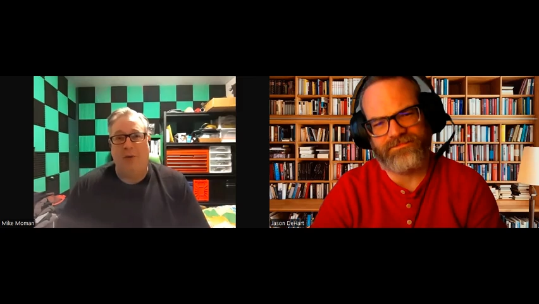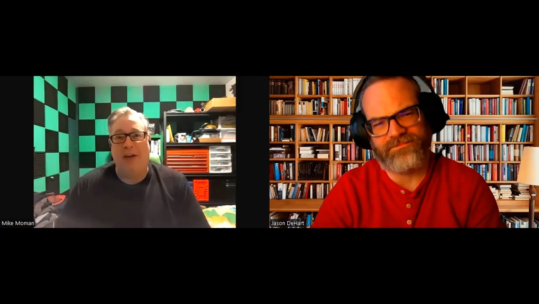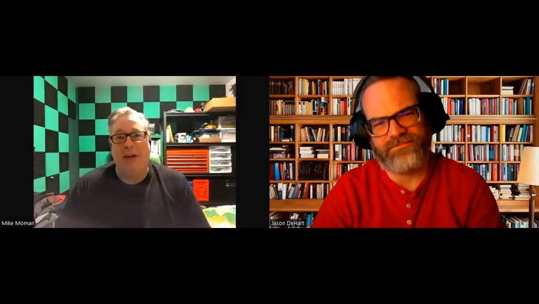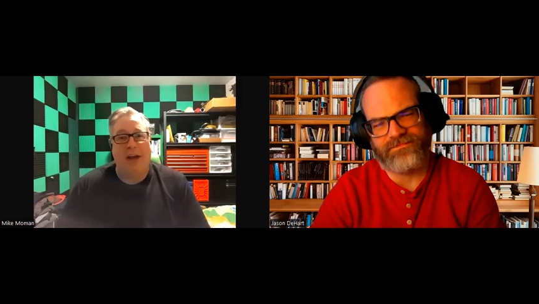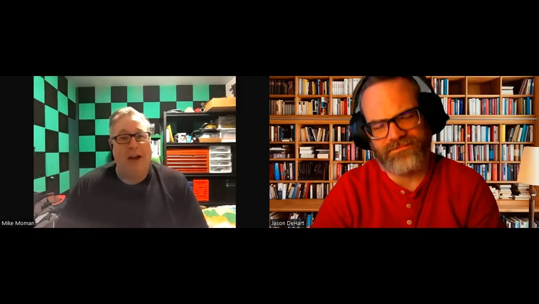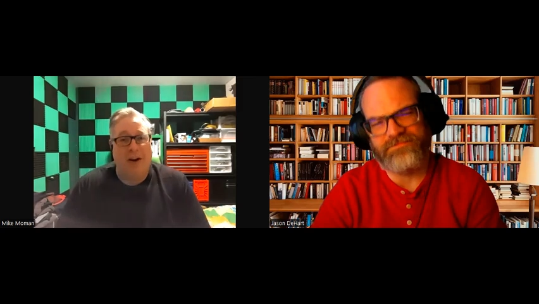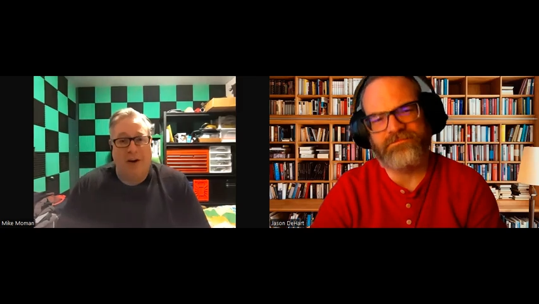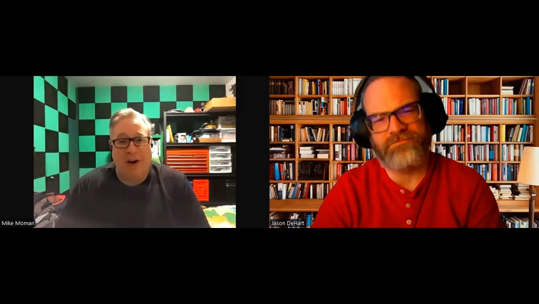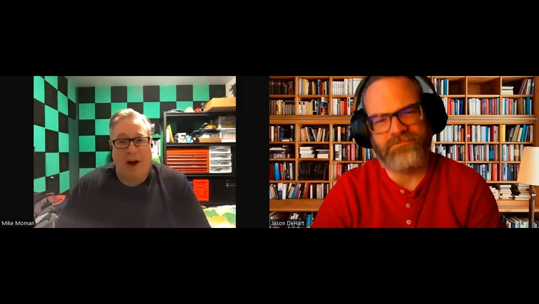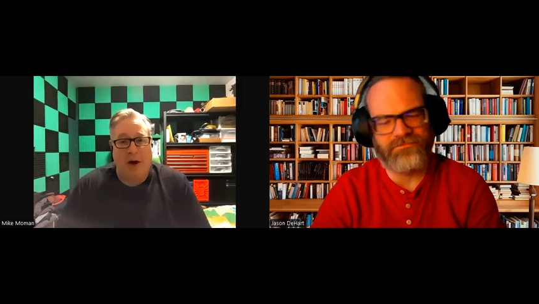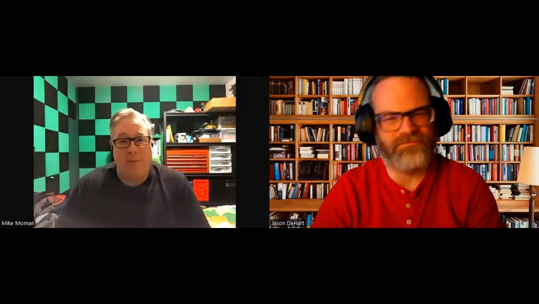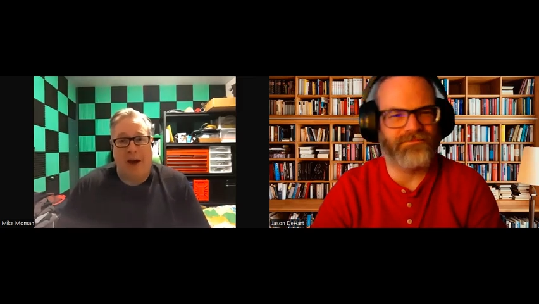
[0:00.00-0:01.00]
Speaker 1: I don't
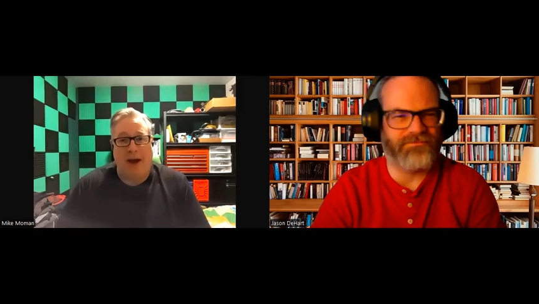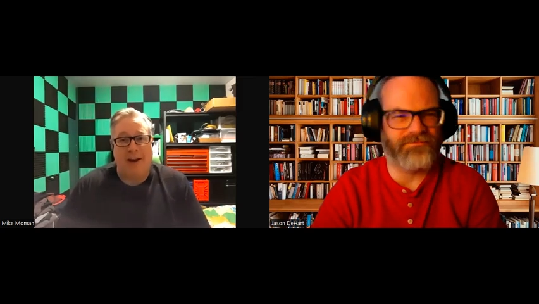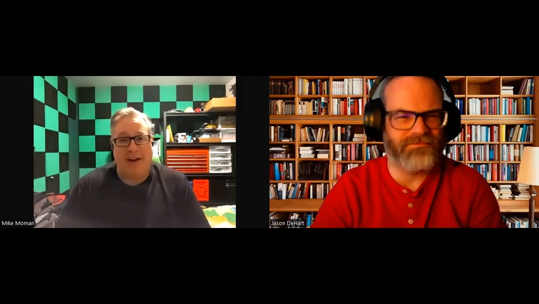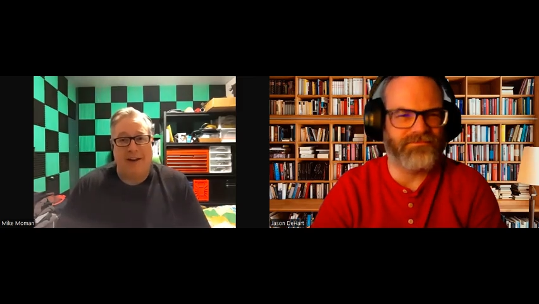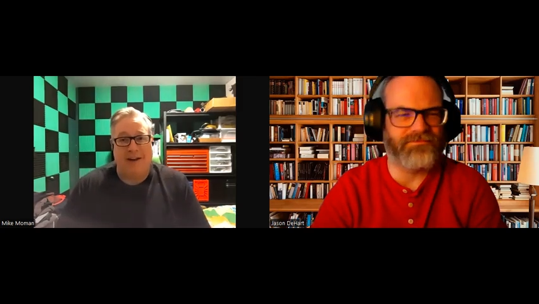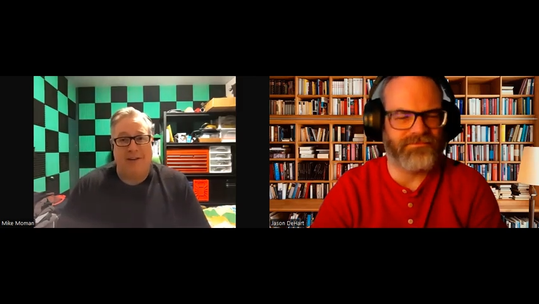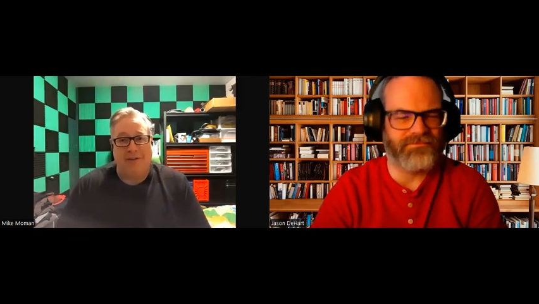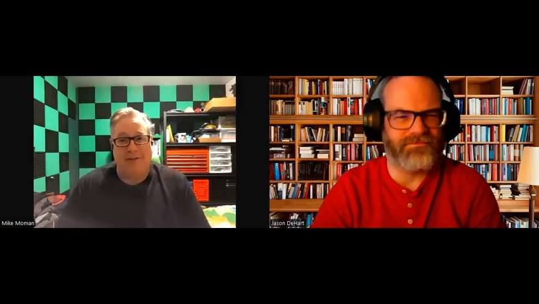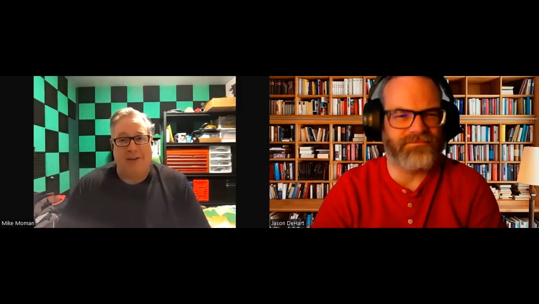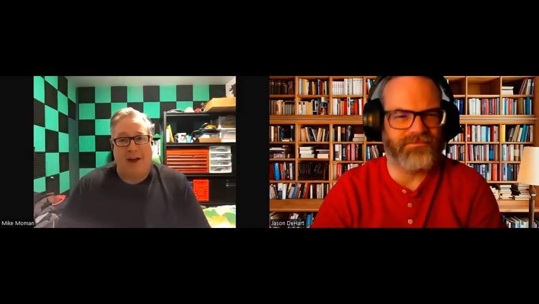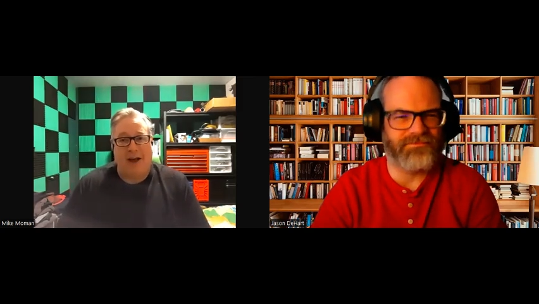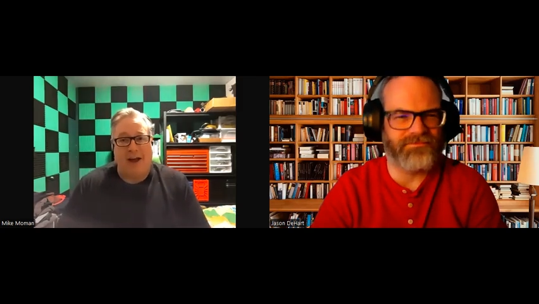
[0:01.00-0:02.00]
care how bad it is.